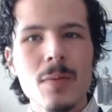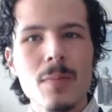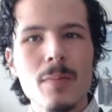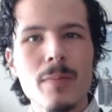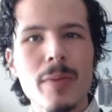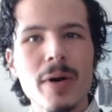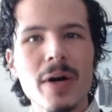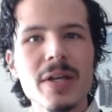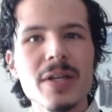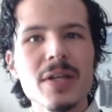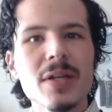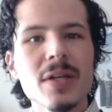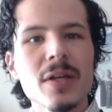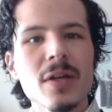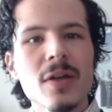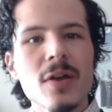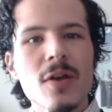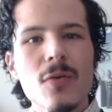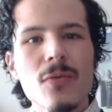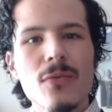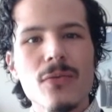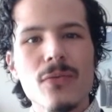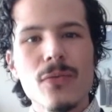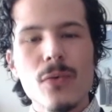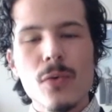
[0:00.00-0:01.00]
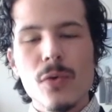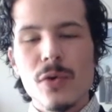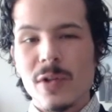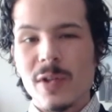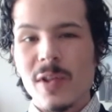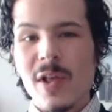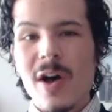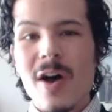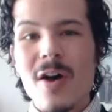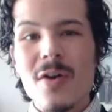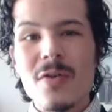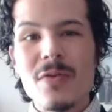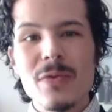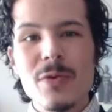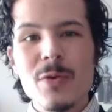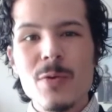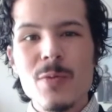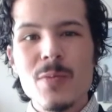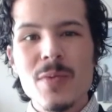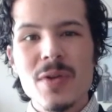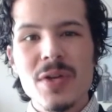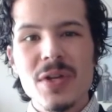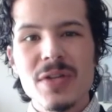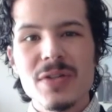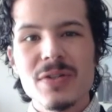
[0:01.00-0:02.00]
but for a lot of
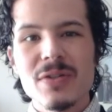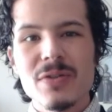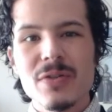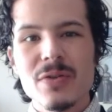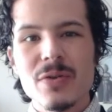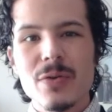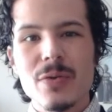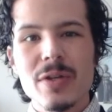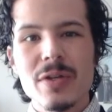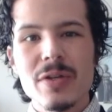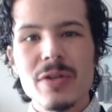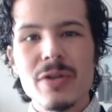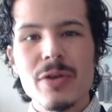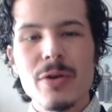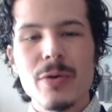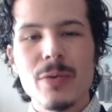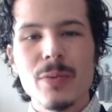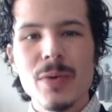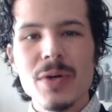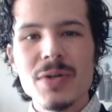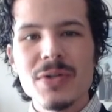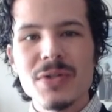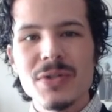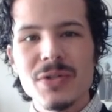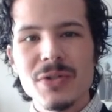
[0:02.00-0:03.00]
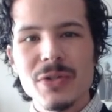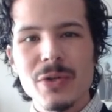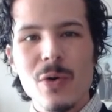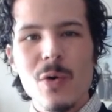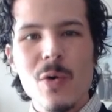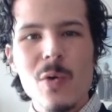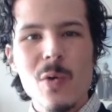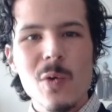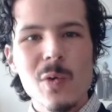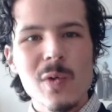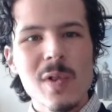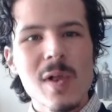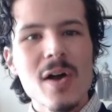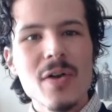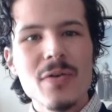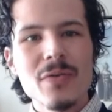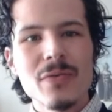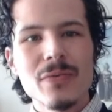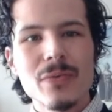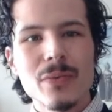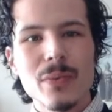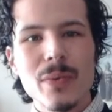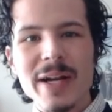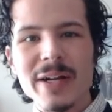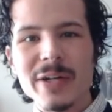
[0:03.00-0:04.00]
human history there wasn't a whole lot
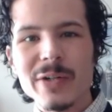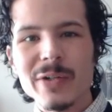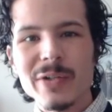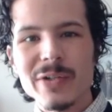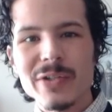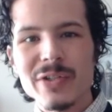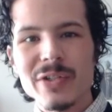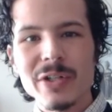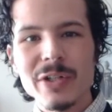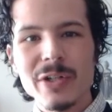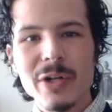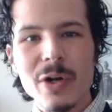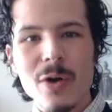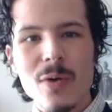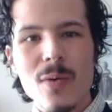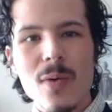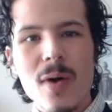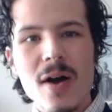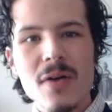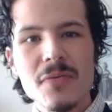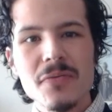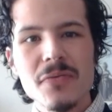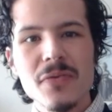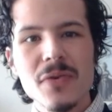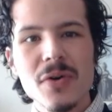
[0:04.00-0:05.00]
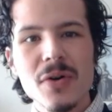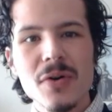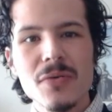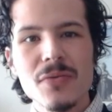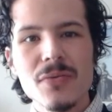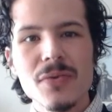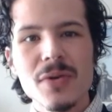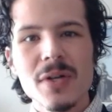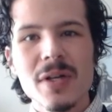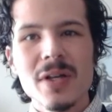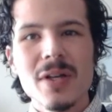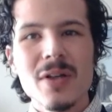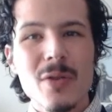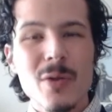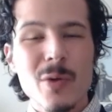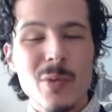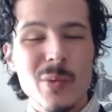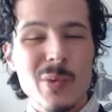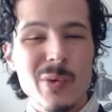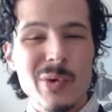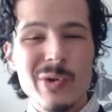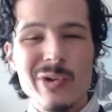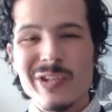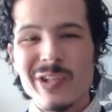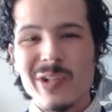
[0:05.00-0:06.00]
of record to go off of. There
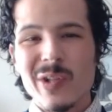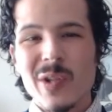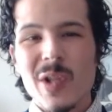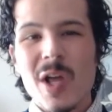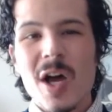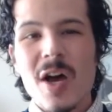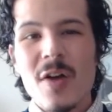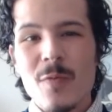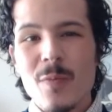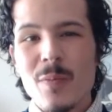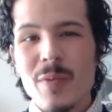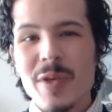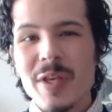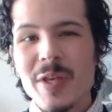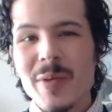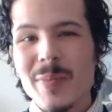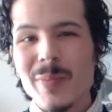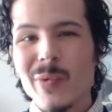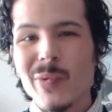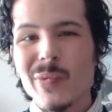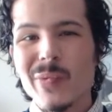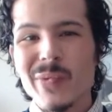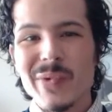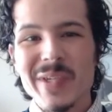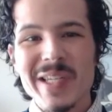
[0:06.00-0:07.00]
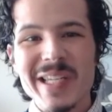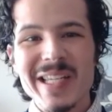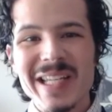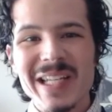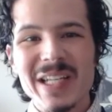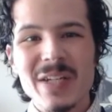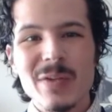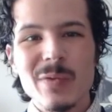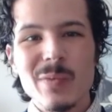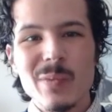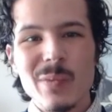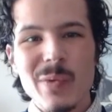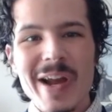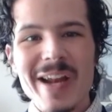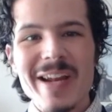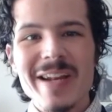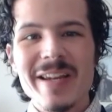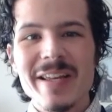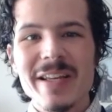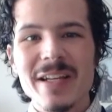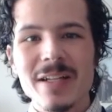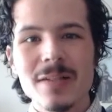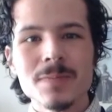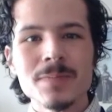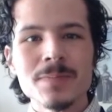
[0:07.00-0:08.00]
weren't a lot of people reading and
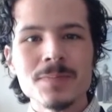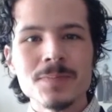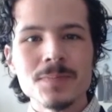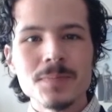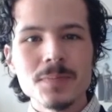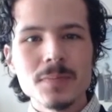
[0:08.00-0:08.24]
writing,